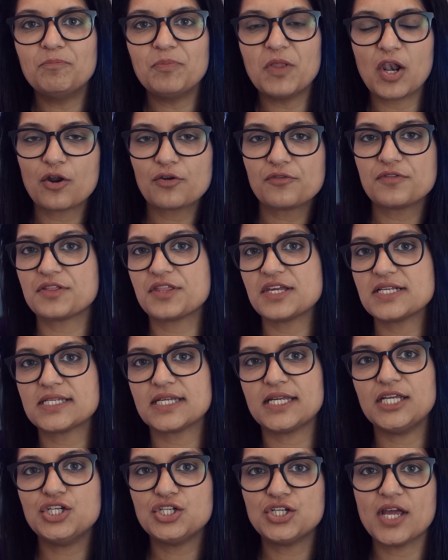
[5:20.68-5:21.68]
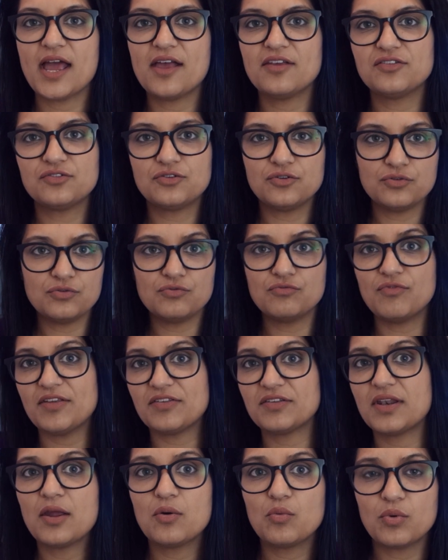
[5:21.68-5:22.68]
A lot of the things that he shares do
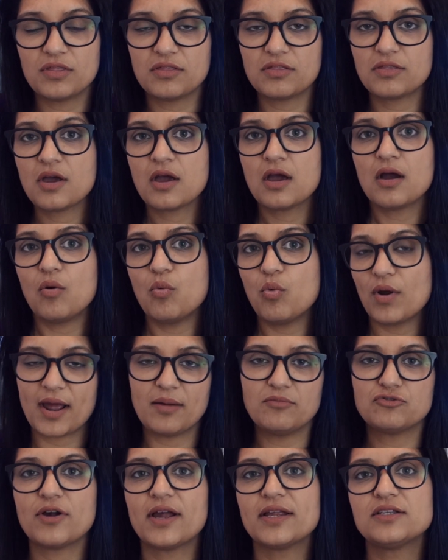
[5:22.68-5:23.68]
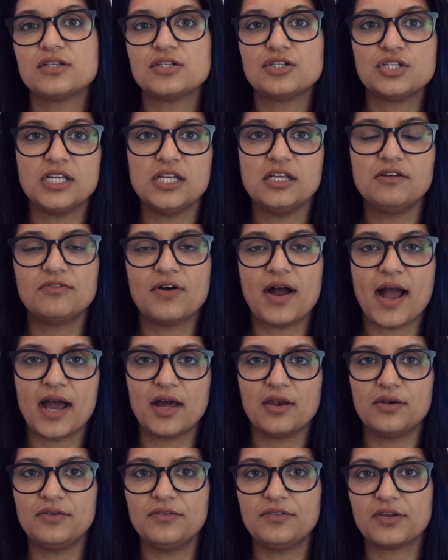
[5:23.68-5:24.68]
resonate with what I'm trying to achieve
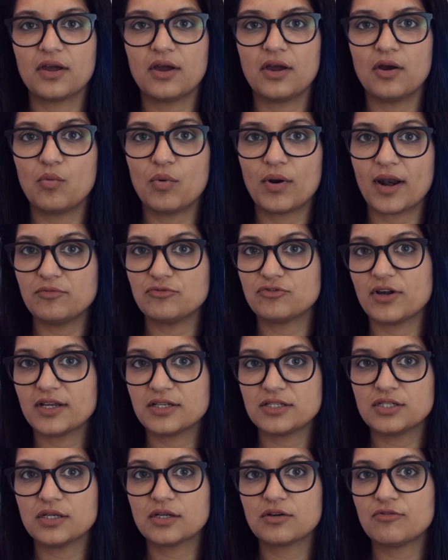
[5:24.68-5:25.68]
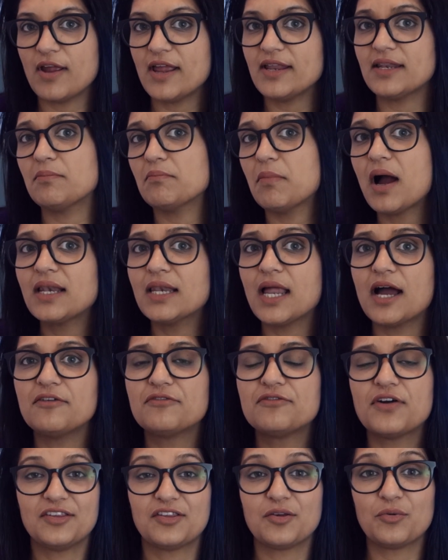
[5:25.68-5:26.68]
and what I'm trying to create in my life.
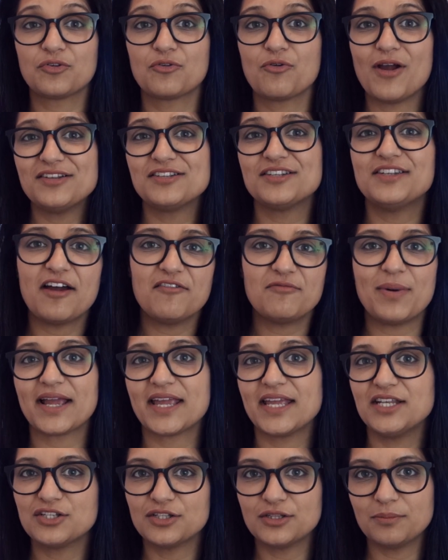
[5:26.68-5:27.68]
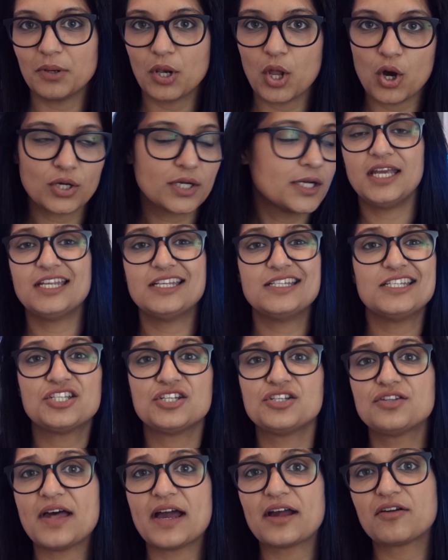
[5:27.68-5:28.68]
So it was great to dive back into the blog. In
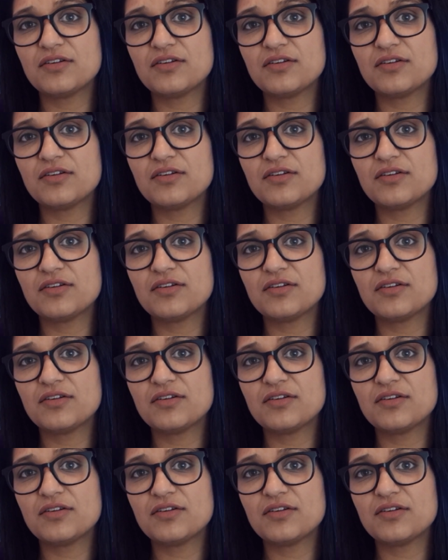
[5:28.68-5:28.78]
addition to that,